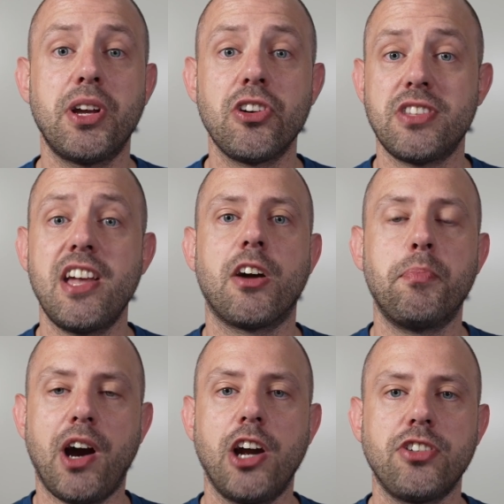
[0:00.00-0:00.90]
because they are
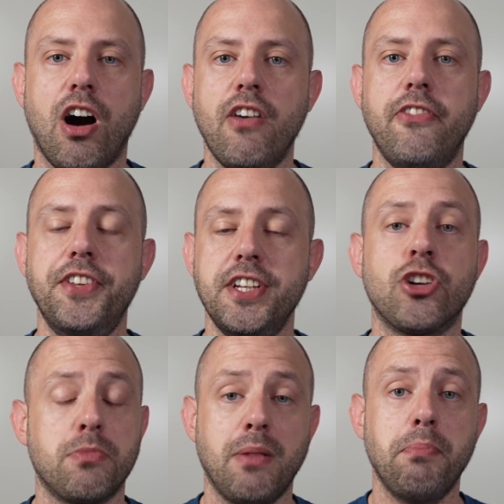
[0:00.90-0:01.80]
part of the
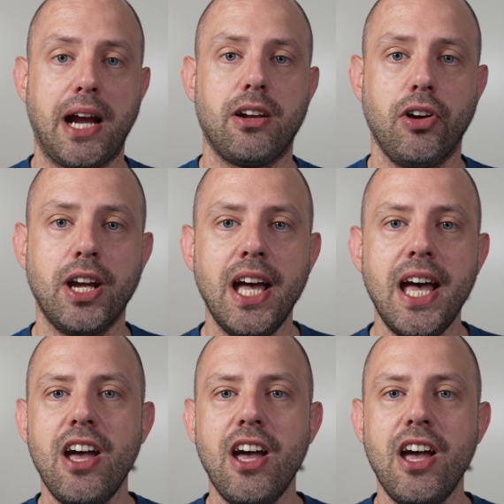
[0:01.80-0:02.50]
normal backlog.